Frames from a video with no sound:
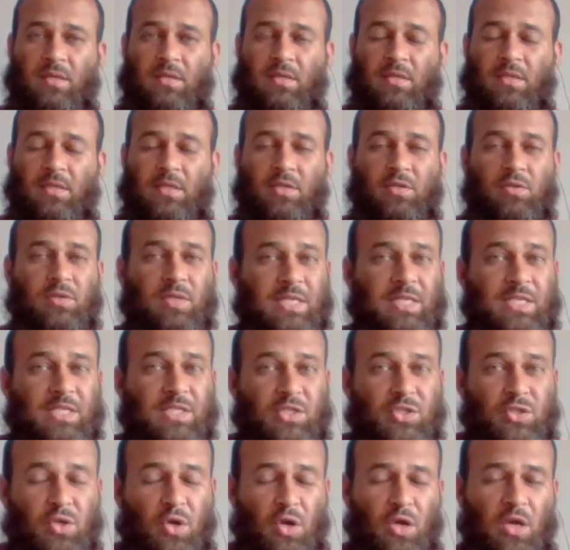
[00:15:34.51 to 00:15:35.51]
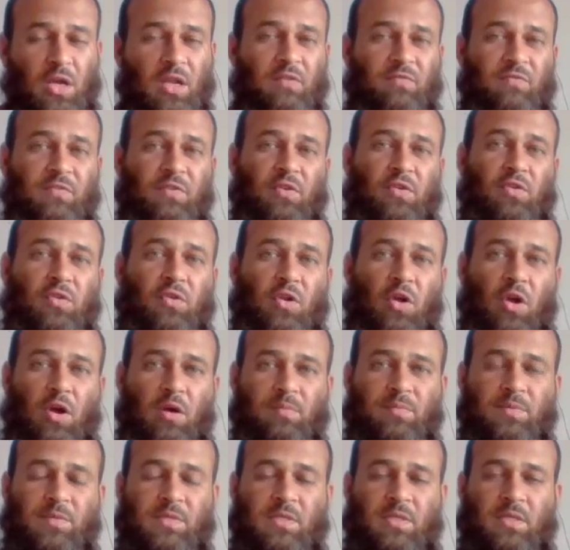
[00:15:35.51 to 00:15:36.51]
you need soil for
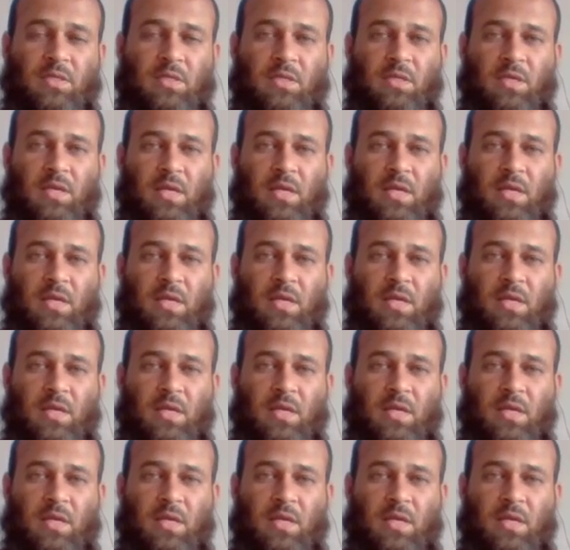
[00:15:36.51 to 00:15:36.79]
crops.